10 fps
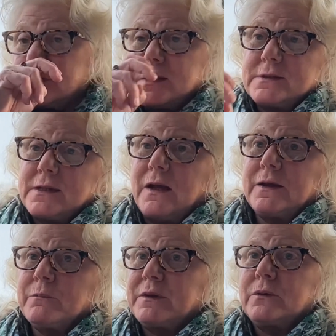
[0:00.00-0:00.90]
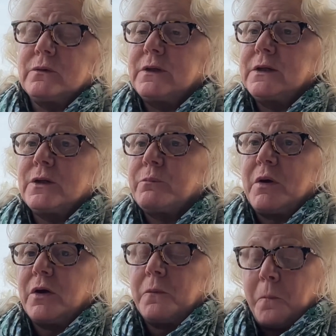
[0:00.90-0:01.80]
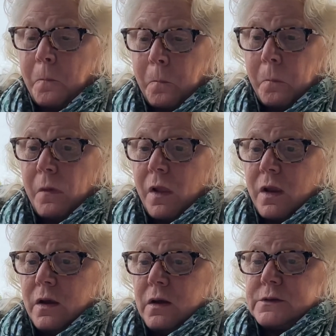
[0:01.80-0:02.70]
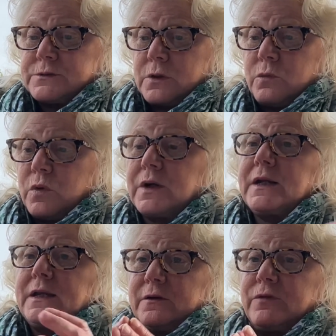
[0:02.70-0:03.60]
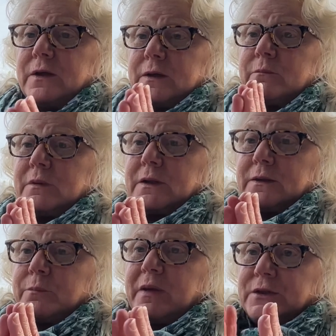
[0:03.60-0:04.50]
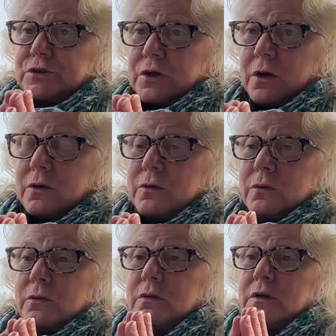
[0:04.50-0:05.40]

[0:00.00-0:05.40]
than Talia, but they're only a year apart. So we're going to give him the patriarchal,